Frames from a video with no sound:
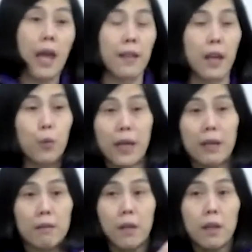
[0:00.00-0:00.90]
and then we
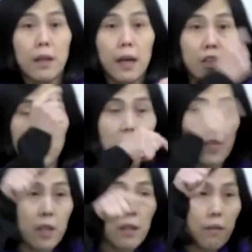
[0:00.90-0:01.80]
can
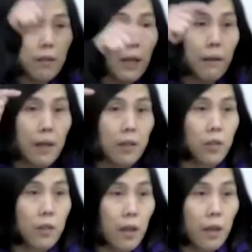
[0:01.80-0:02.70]
adjust it, and
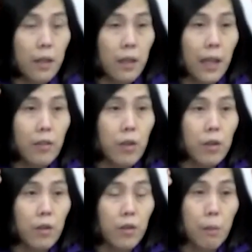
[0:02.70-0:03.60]
as uh, the
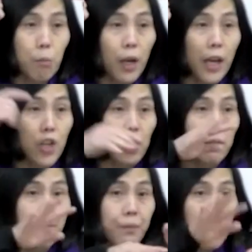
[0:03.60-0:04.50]
electrical stimulation